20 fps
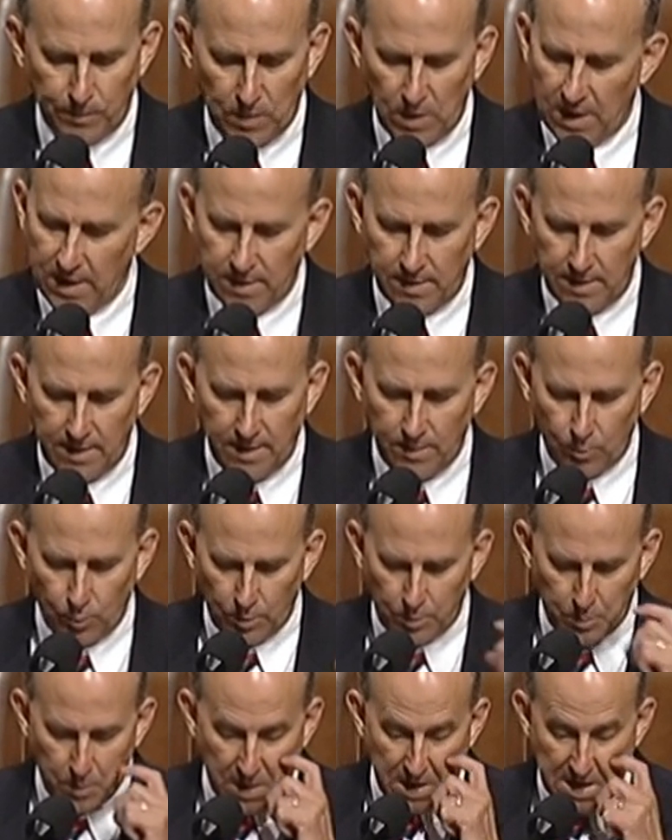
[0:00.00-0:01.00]
it
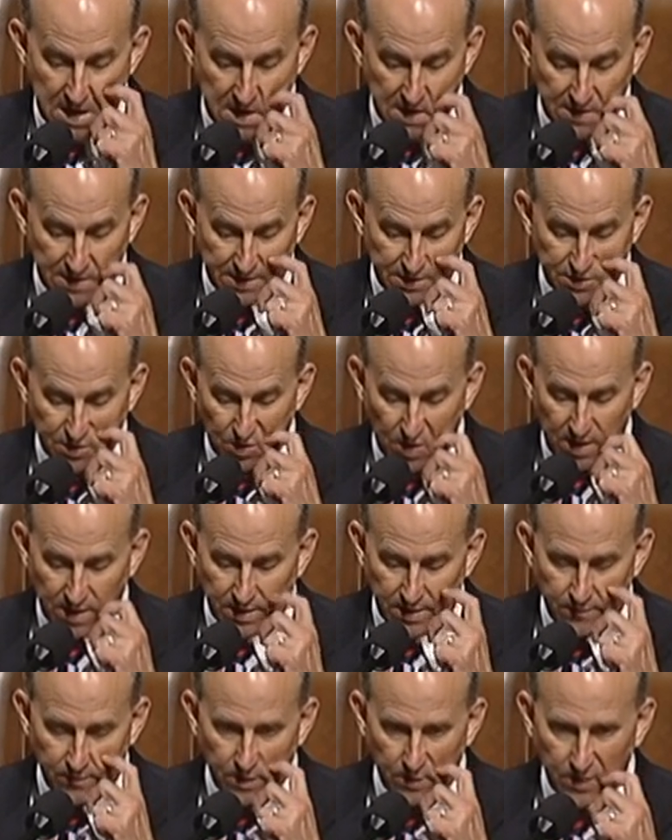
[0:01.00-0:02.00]
would be
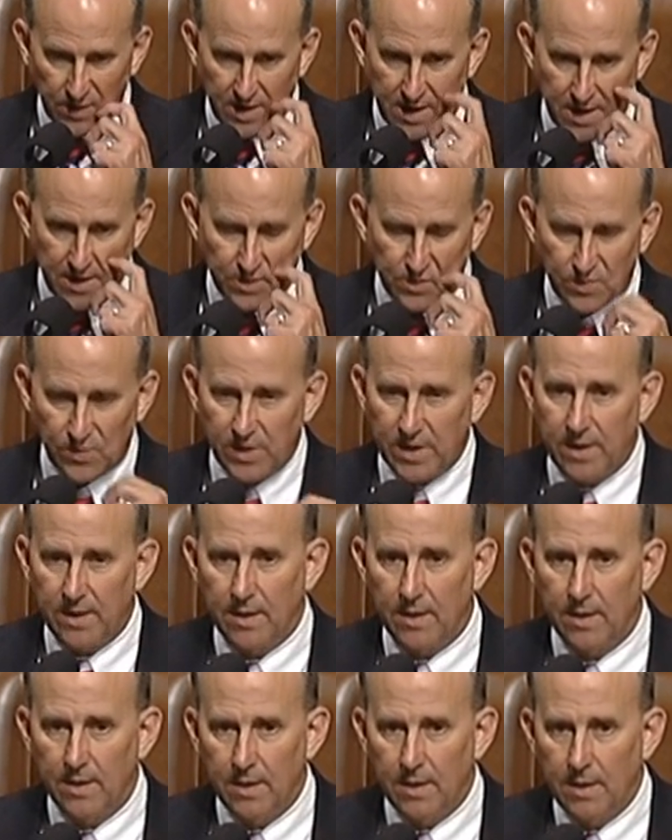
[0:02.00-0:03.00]
destructive of the country.
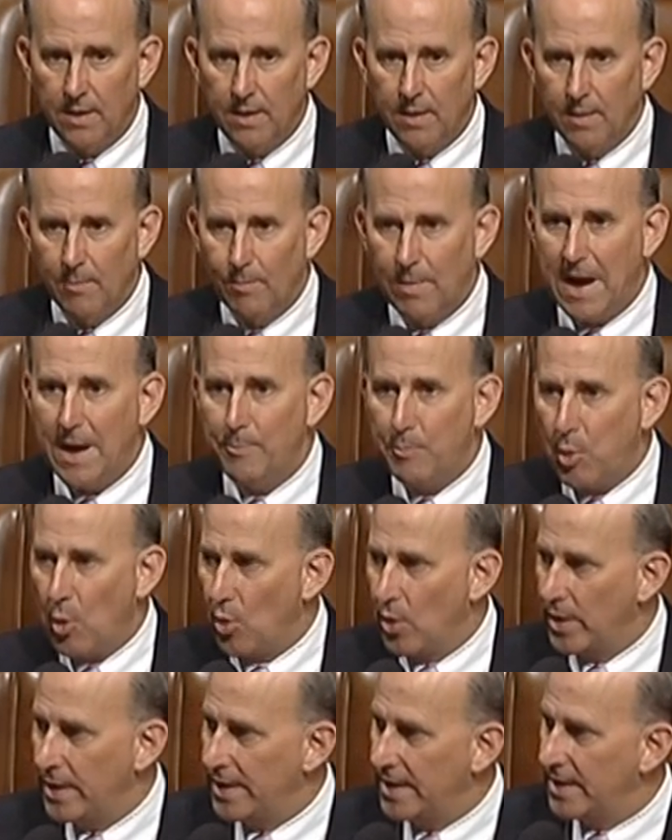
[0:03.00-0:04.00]
My
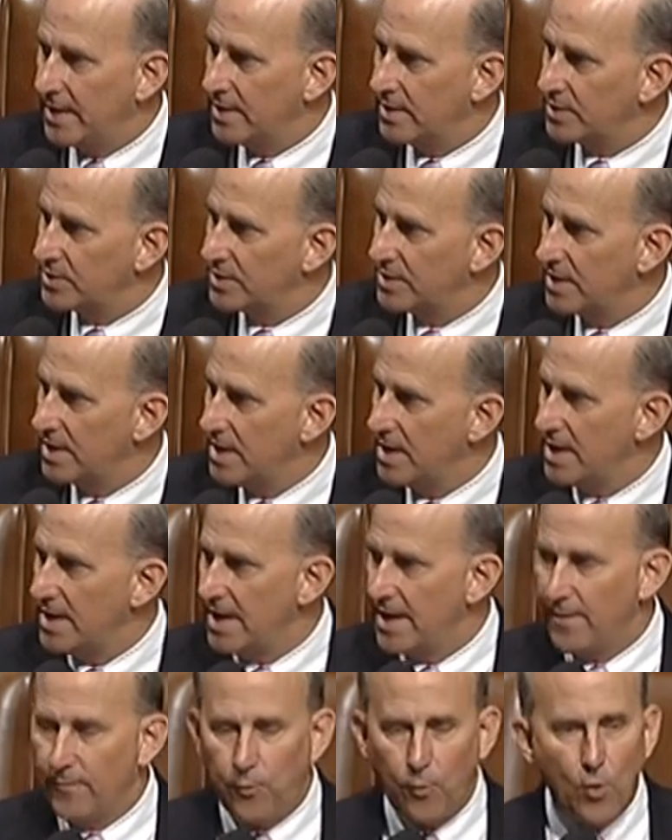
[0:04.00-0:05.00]
point is,
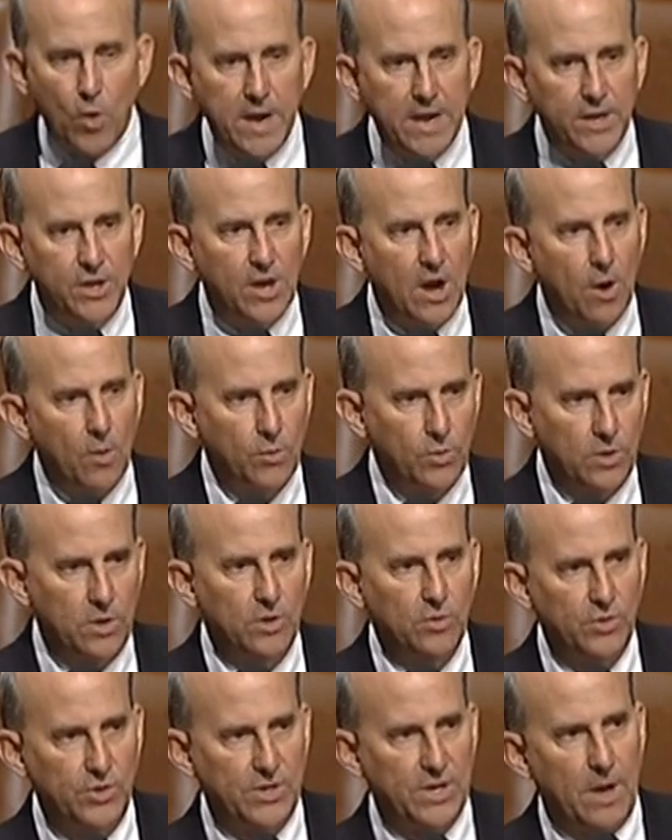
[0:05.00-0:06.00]
if we don't
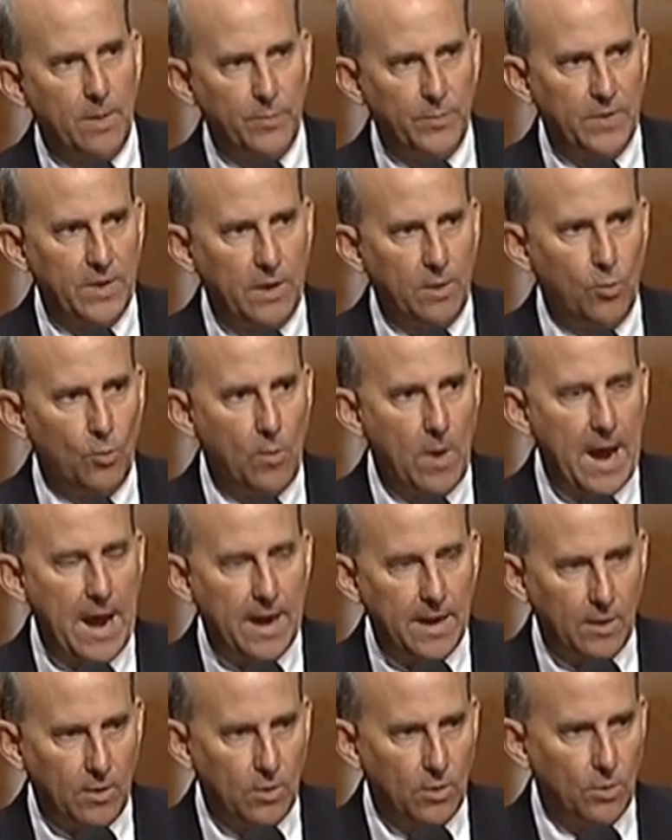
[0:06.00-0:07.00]
do something
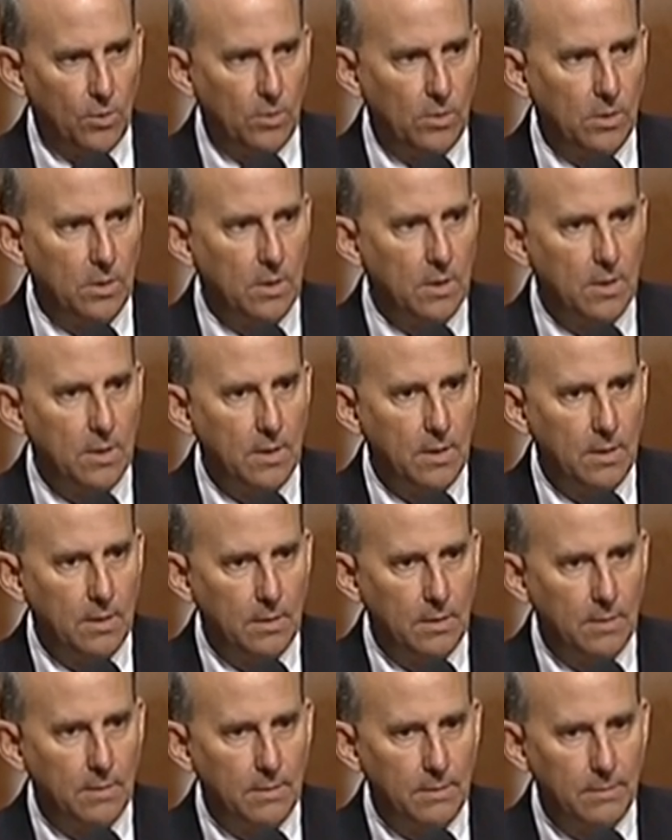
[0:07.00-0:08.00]
radical,
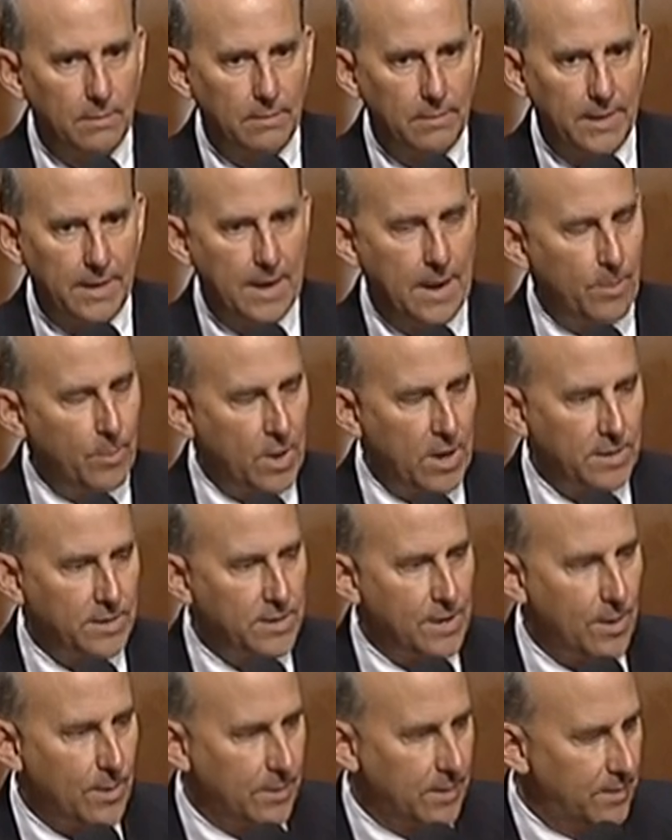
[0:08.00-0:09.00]
and I'm not
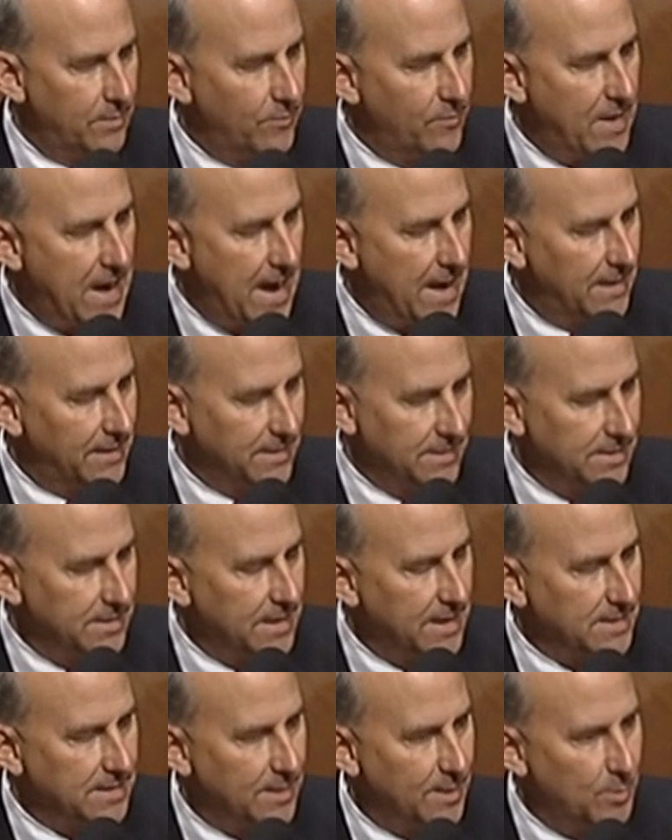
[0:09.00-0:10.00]
talking violence,
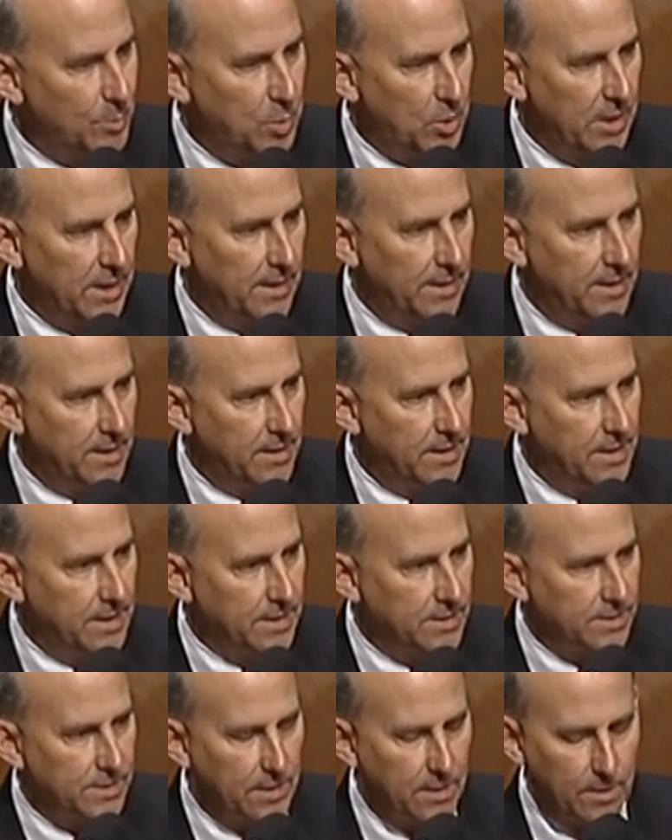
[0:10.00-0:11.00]
that's completely
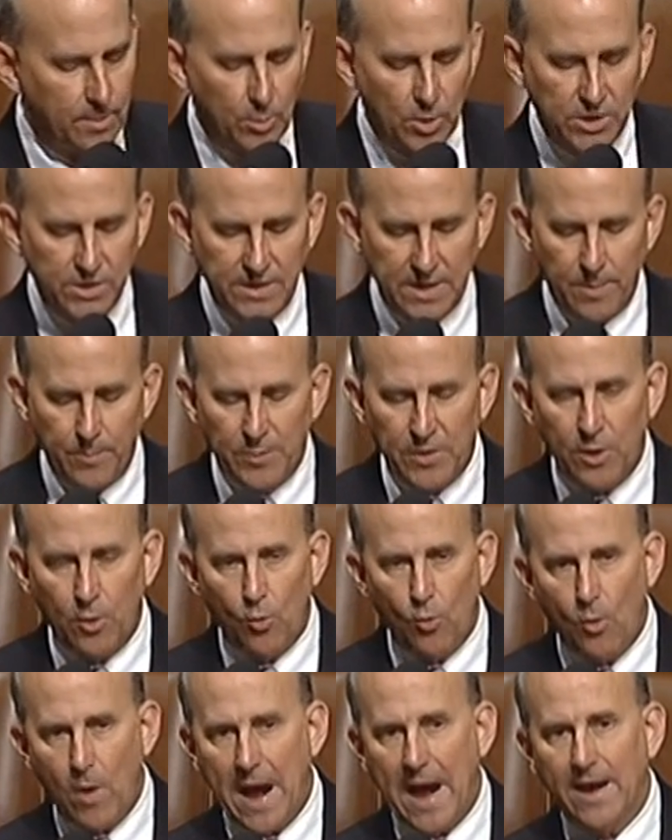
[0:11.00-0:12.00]
unnecessary, but something
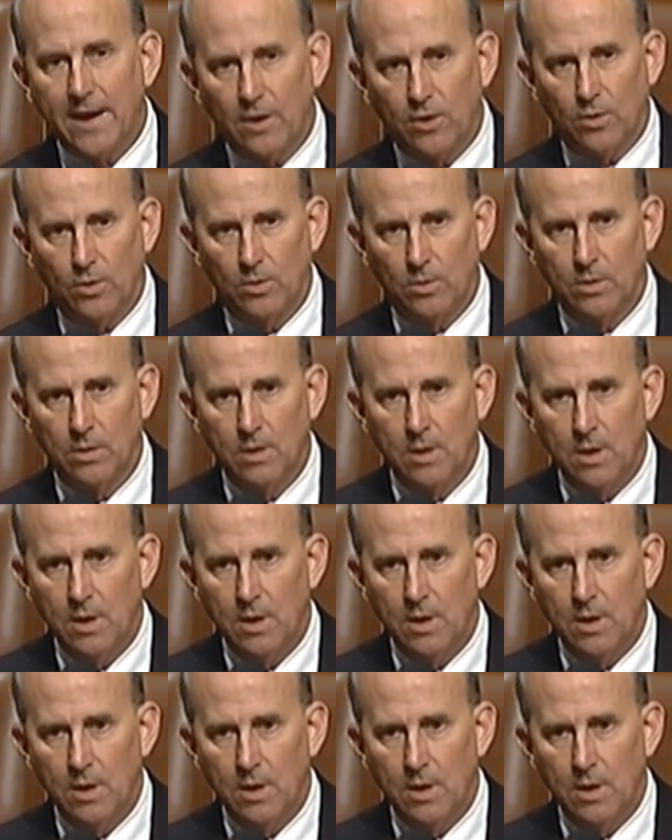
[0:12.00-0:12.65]
radical